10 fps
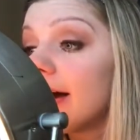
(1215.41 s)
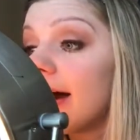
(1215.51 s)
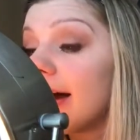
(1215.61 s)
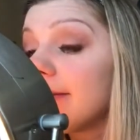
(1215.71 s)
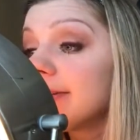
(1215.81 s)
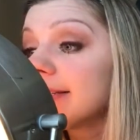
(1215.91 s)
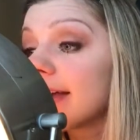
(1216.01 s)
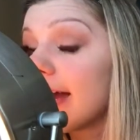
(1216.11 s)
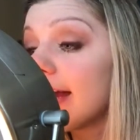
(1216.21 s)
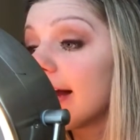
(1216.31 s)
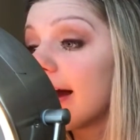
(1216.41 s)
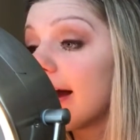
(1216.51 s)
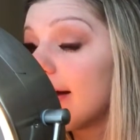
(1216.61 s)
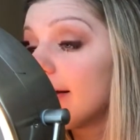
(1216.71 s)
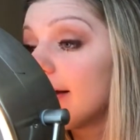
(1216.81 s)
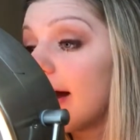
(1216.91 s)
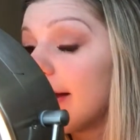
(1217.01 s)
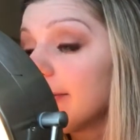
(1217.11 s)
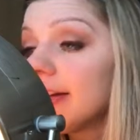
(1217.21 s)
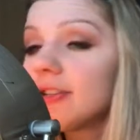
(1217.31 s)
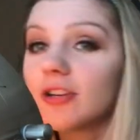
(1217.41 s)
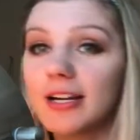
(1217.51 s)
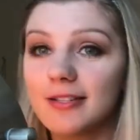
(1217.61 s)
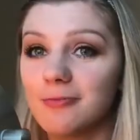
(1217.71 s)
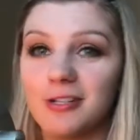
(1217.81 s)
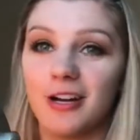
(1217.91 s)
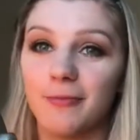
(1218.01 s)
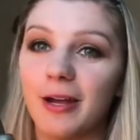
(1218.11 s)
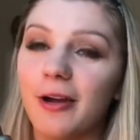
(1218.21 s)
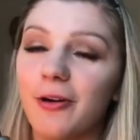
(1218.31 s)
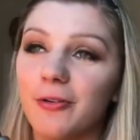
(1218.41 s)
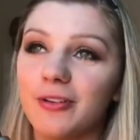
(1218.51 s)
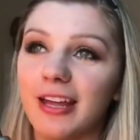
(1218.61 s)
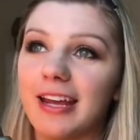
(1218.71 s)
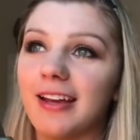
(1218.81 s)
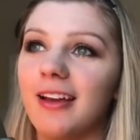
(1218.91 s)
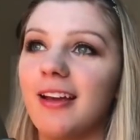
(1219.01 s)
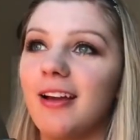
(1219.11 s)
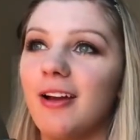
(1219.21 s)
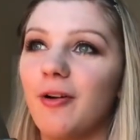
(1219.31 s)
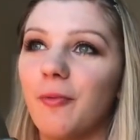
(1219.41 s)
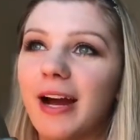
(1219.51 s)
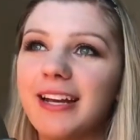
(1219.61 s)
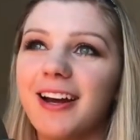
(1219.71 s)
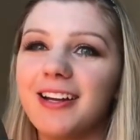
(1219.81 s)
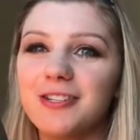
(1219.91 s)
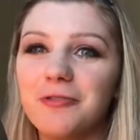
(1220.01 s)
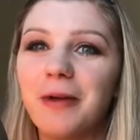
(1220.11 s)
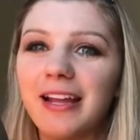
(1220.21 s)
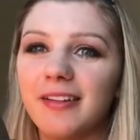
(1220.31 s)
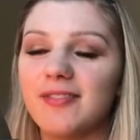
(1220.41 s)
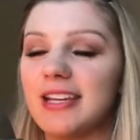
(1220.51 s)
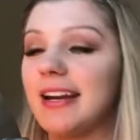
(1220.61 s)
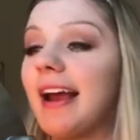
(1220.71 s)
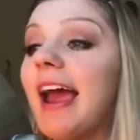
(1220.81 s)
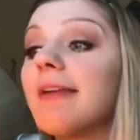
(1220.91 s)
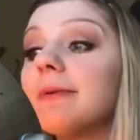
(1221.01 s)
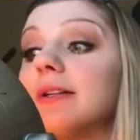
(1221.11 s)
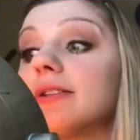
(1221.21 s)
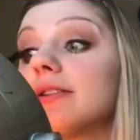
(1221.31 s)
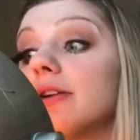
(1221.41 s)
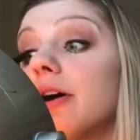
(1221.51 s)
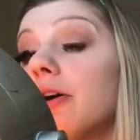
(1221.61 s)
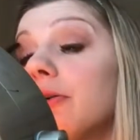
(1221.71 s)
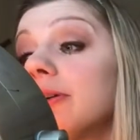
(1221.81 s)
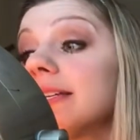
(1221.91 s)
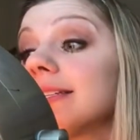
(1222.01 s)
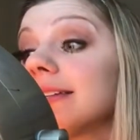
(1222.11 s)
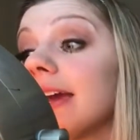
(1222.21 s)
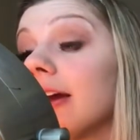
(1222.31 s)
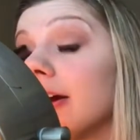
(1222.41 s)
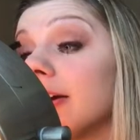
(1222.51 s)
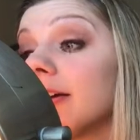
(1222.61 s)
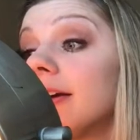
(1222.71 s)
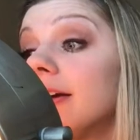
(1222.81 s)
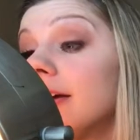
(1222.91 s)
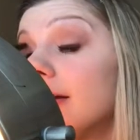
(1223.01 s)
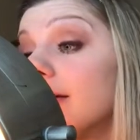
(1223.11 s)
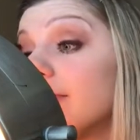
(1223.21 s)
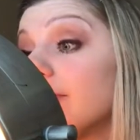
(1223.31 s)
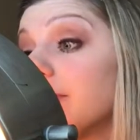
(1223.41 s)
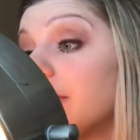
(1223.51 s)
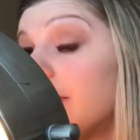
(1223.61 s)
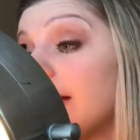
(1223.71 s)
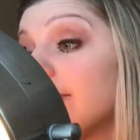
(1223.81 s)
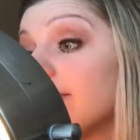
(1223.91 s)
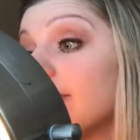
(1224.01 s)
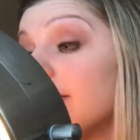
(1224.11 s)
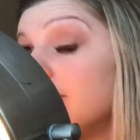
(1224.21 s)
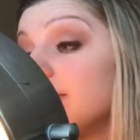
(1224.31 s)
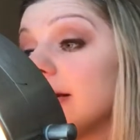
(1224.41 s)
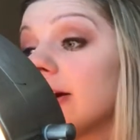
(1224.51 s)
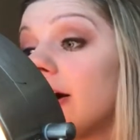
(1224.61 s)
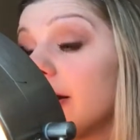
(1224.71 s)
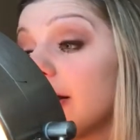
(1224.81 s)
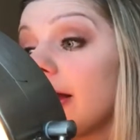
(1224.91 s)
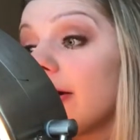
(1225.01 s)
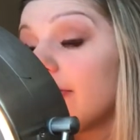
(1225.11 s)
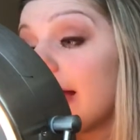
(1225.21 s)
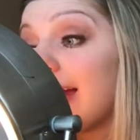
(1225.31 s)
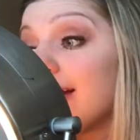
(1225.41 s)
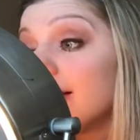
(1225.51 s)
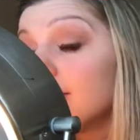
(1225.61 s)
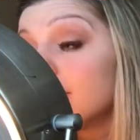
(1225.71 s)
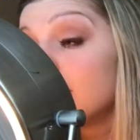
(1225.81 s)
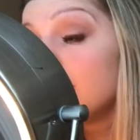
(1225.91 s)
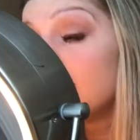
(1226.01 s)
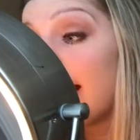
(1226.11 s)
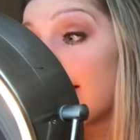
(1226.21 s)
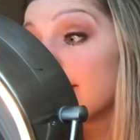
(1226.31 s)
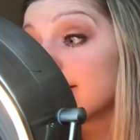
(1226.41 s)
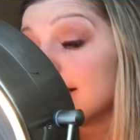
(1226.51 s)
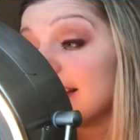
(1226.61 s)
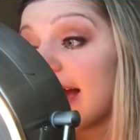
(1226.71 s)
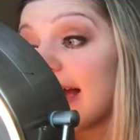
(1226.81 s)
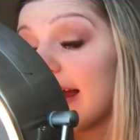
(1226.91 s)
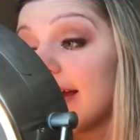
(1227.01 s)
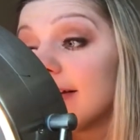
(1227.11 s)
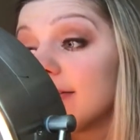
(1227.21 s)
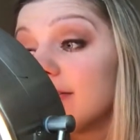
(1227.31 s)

I was like, I'm gonna try something on my own. Like, why not do weightlifting? And I had been so scared from going from doing cardio like 2 hours a day,